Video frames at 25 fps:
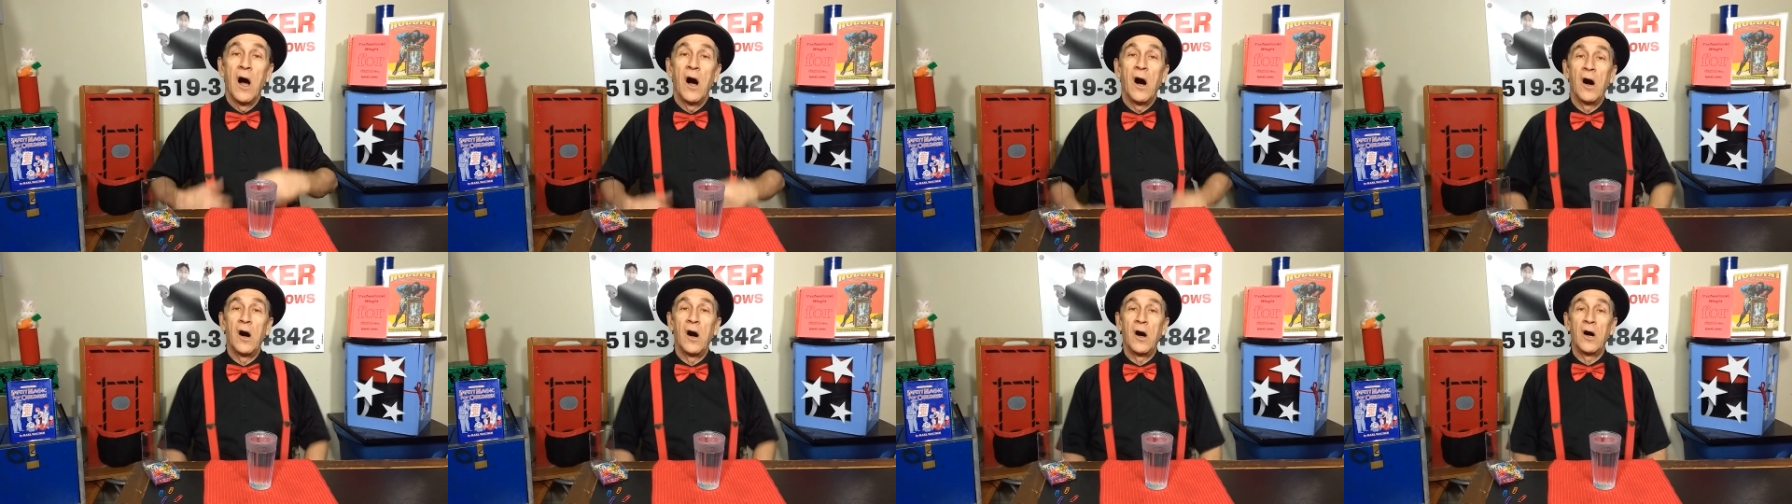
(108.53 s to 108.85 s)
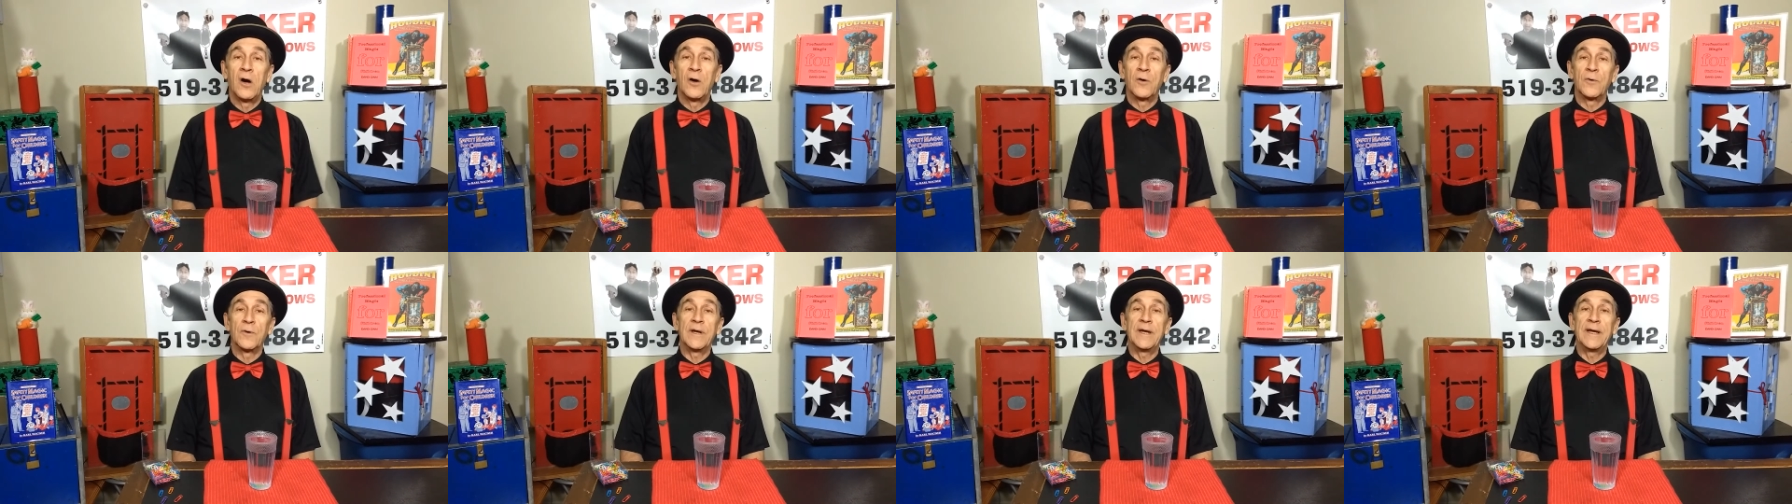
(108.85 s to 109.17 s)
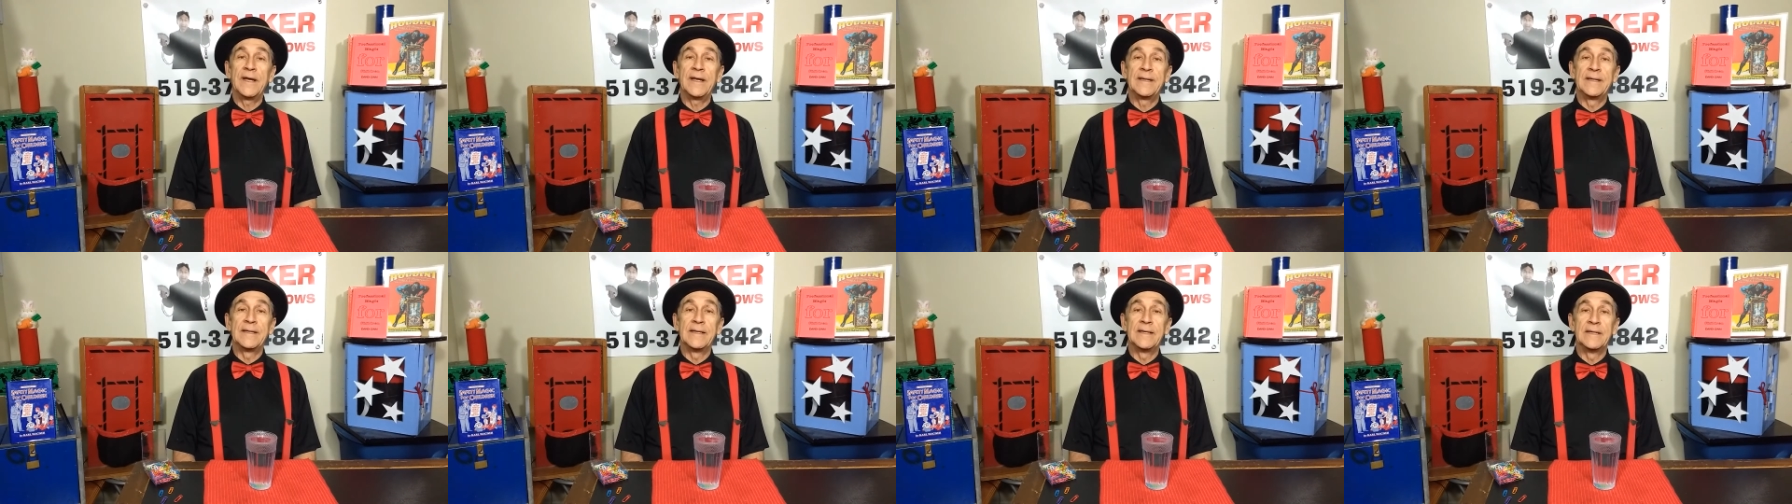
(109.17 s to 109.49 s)
All
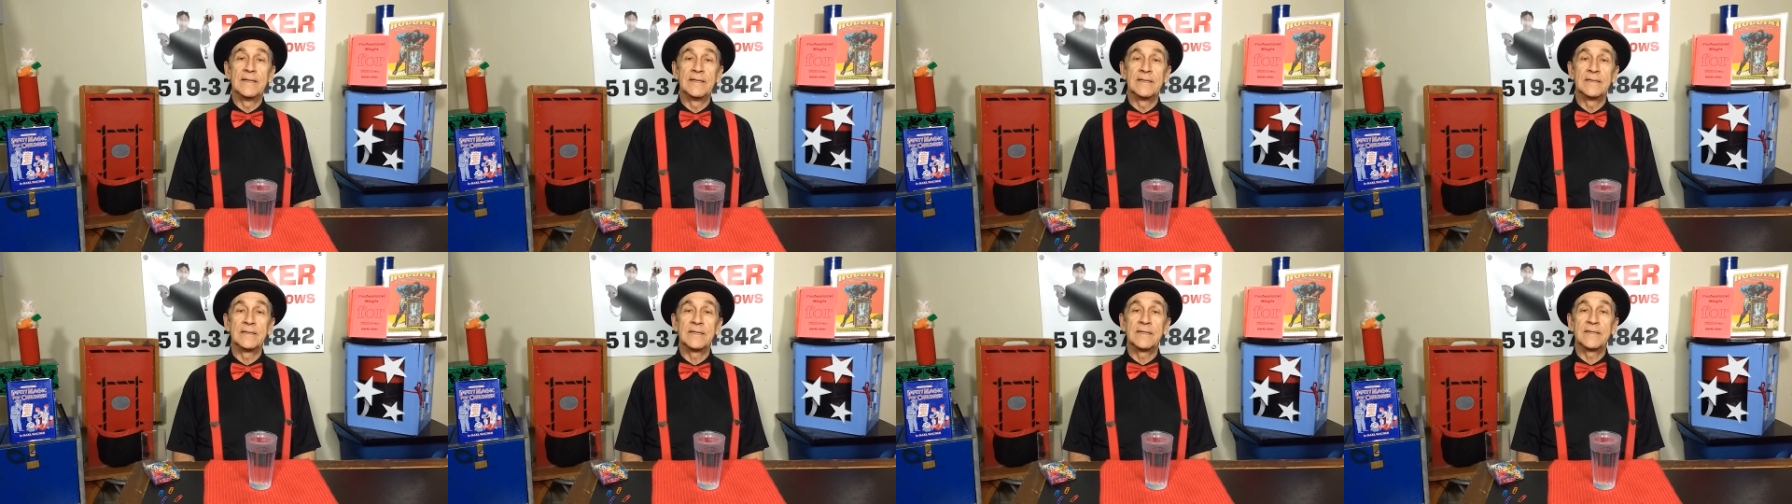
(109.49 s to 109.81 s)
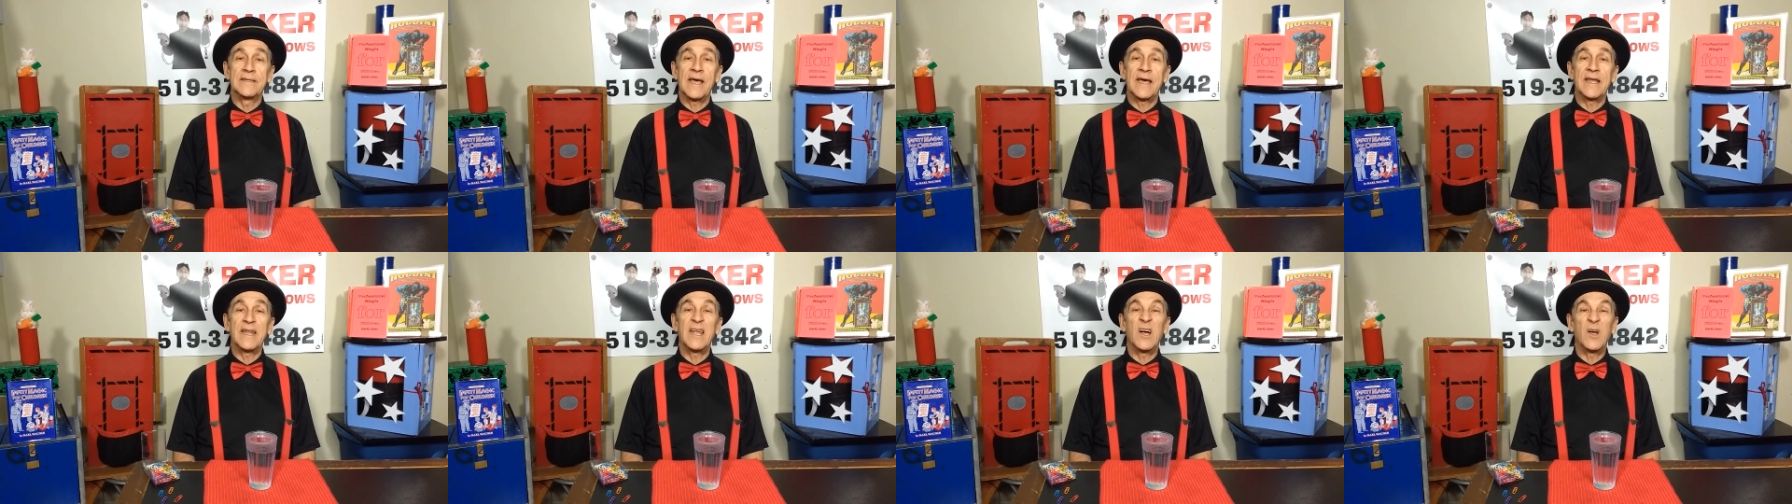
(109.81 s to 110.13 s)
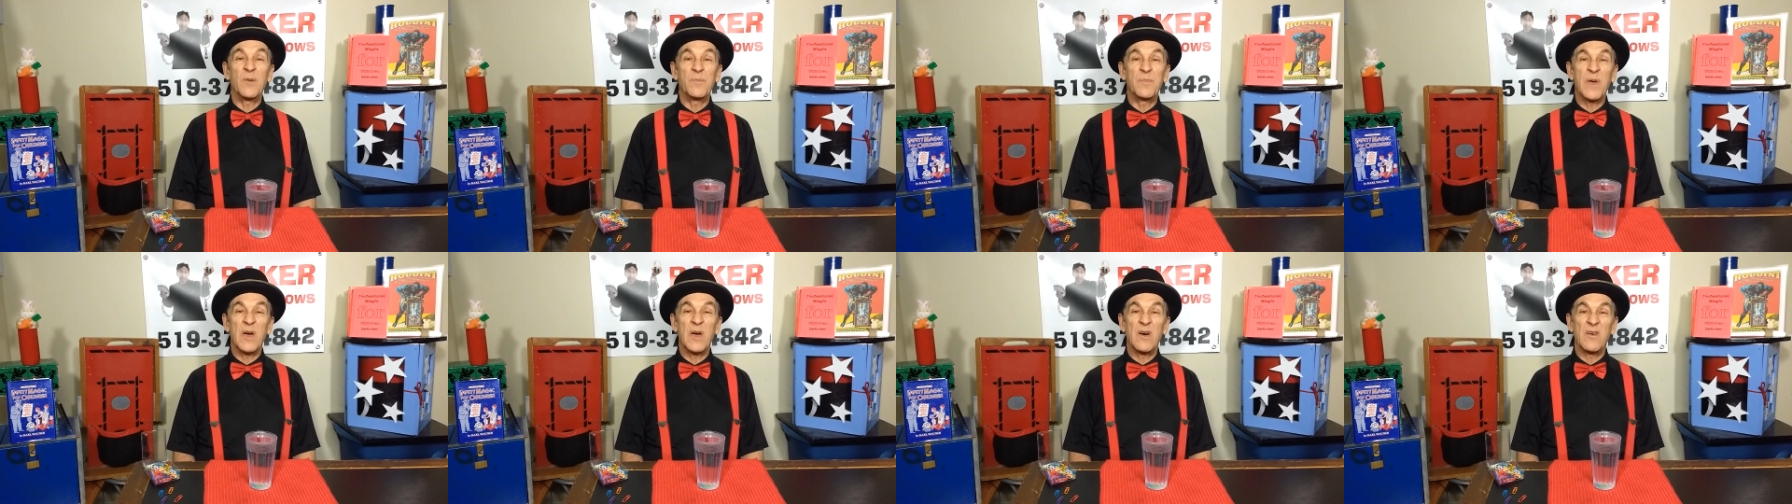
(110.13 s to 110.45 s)
right. Did that
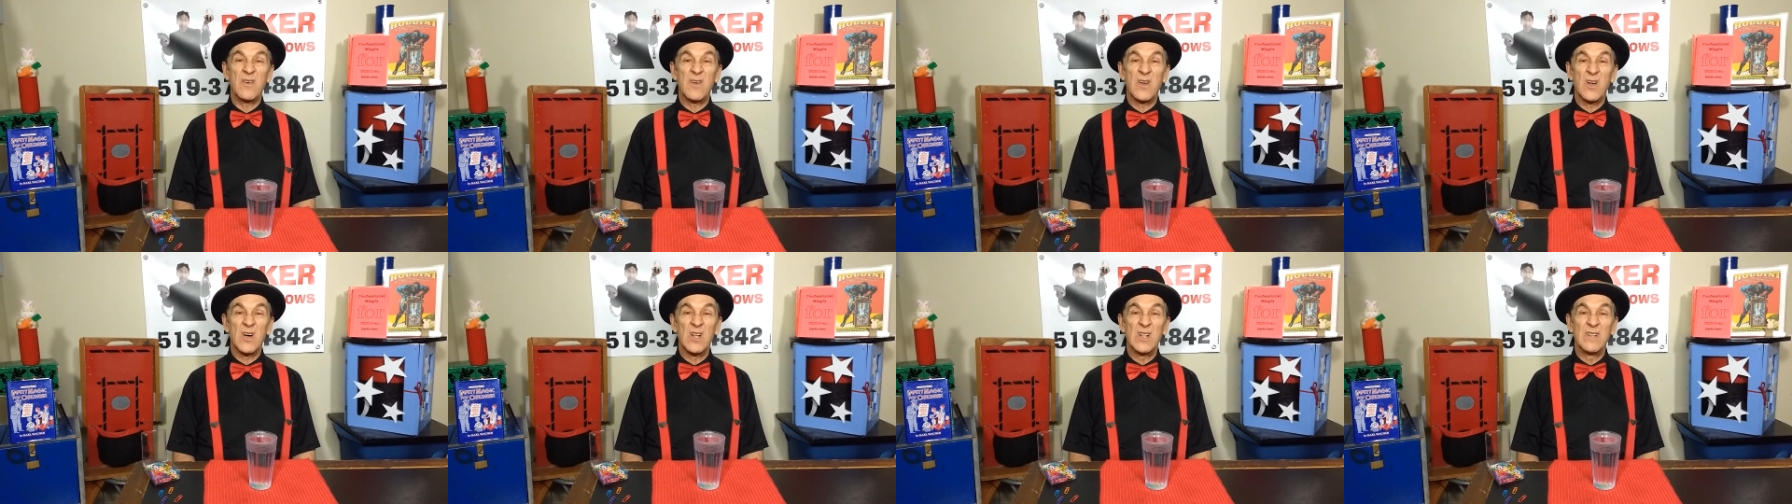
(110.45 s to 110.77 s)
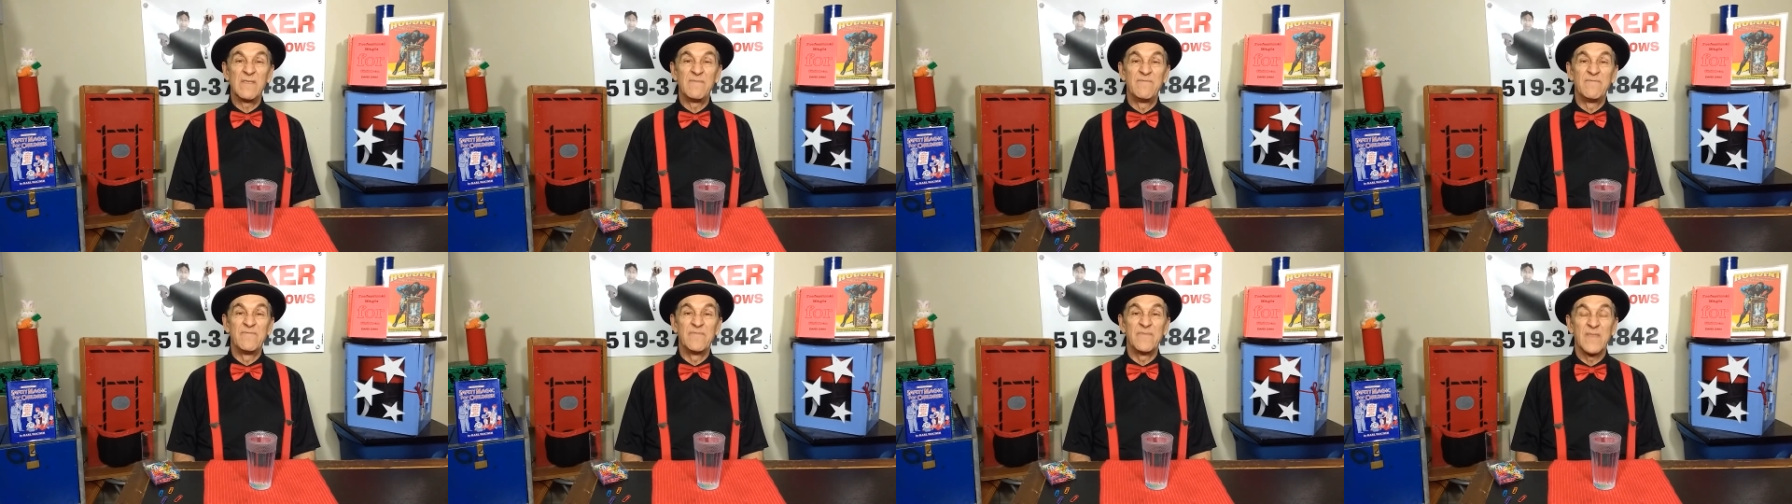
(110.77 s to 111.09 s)
help you out at all?